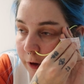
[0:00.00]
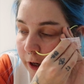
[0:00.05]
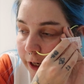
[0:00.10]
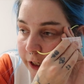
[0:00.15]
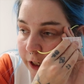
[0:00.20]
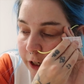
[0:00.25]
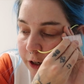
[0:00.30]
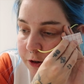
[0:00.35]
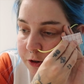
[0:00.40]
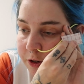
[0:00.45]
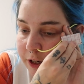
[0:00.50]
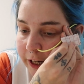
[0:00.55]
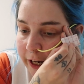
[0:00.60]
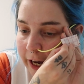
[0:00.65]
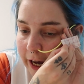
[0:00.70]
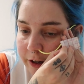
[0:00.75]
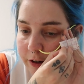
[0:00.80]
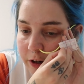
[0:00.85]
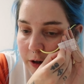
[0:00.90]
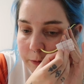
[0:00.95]
I
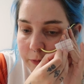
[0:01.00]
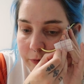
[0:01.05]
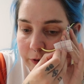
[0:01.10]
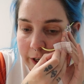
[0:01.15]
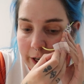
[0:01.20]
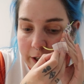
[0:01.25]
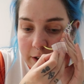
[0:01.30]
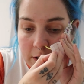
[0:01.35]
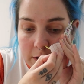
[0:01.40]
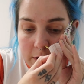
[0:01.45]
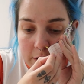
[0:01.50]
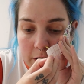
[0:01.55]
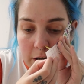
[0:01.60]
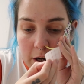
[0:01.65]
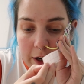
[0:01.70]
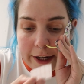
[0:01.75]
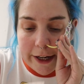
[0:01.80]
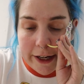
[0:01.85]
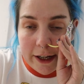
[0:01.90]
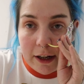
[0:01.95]
usually end up forgetting to
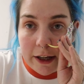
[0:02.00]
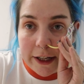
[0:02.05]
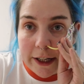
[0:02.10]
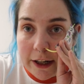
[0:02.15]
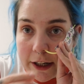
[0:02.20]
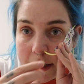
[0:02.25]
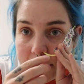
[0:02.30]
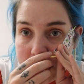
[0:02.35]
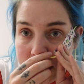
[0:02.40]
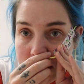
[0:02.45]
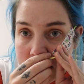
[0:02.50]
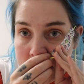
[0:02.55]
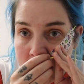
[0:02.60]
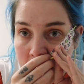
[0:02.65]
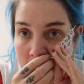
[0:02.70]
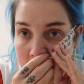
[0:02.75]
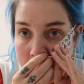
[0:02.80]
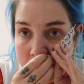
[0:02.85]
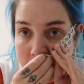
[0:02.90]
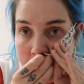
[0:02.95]
cut it like I just
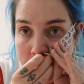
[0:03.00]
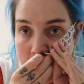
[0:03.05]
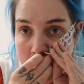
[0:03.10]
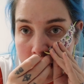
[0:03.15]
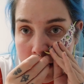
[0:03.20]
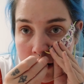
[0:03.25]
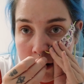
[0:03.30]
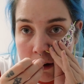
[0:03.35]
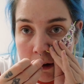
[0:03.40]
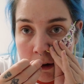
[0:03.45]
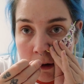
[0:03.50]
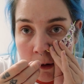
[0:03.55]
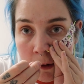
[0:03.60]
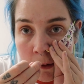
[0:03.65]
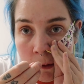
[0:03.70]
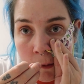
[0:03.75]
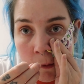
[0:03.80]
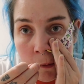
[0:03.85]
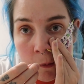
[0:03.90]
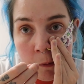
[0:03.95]
have then,
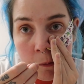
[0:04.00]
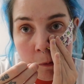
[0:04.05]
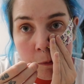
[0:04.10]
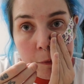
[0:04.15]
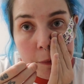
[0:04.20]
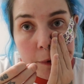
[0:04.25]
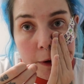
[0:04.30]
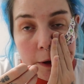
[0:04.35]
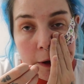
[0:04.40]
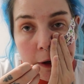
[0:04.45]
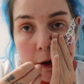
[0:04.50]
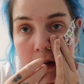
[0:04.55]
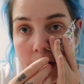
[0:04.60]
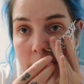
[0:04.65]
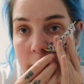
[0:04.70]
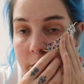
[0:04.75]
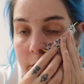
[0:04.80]
but